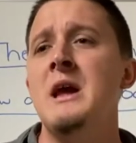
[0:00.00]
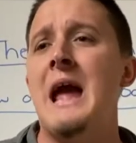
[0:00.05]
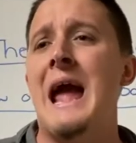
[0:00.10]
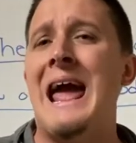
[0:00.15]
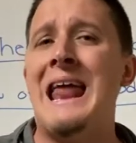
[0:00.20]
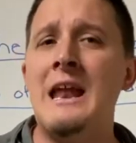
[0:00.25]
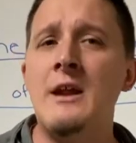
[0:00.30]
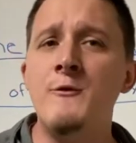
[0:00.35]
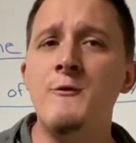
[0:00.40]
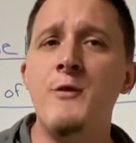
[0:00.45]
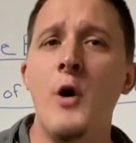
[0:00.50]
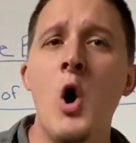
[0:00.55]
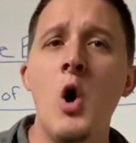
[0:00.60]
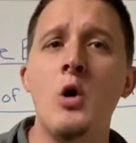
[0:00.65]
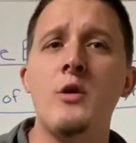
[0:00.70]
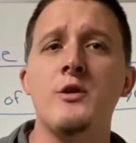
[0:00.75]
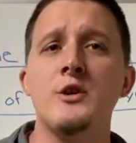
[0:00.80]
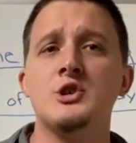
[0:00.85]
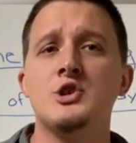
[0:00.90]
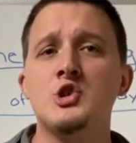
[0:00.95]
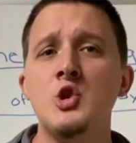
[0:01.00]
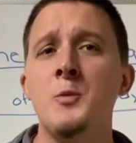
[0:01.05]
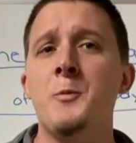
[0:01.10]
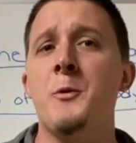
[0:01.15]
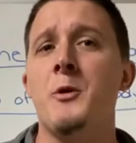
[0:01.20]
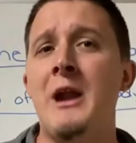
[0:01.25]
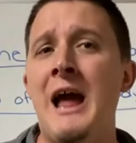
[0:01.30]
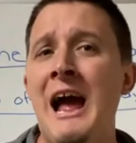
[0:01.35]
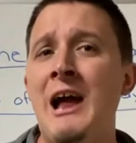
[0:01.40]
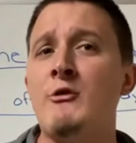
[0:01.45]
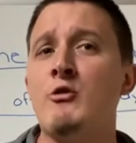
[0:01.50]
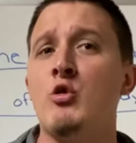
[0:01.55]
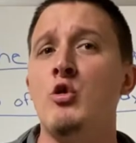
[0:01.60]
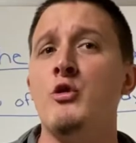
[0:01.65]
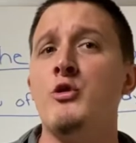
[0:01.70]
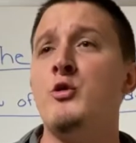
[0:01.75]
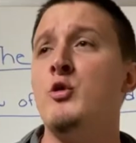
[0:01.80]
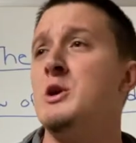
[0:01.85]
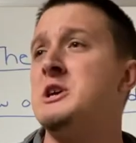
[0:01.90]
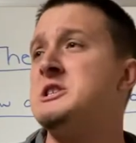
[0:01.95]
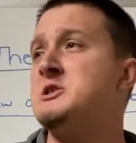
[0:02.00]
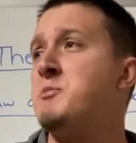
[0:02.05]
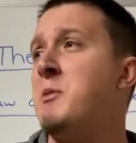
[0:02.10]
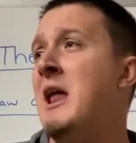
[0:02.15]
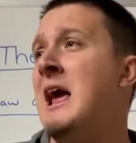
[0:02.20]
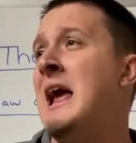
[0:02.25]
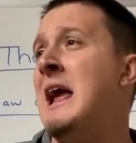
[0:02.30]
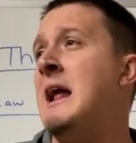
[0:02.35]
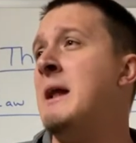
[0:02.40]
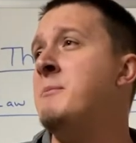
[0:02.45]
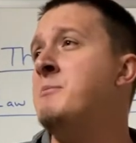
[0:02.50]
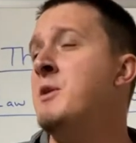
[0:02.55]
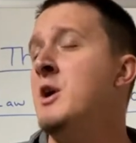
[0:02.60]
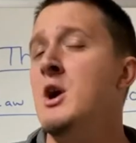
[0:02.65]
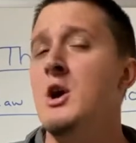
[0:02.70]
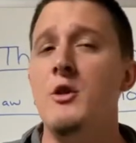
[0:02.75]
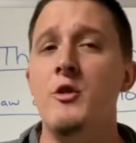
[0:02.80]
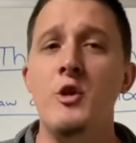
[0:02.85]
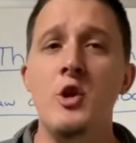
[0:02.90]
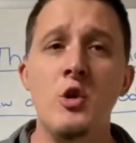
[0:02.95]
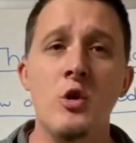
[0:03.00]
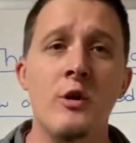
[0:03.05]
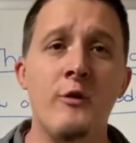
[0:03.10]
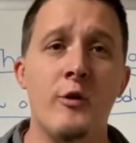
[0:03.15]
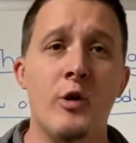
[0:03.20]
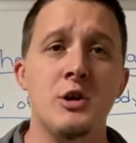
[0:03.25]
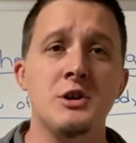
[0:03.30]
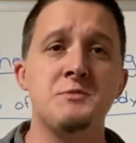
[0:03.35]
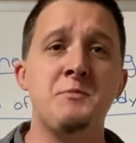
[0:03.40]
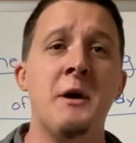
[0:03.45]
and invoke the supernatural to explain the universe.